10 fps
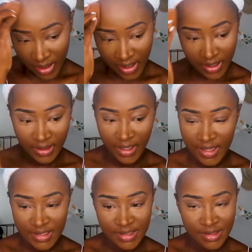and
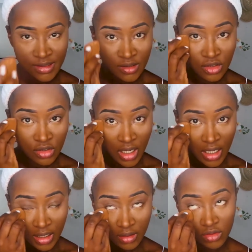it's
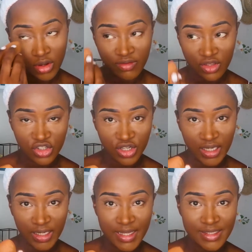nearly, not even
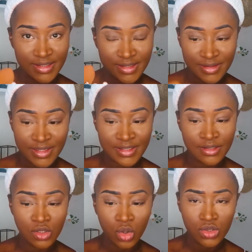nearly, it's
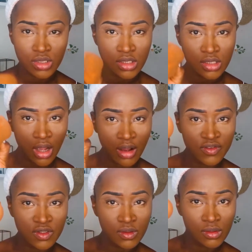so
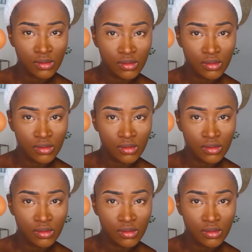soft.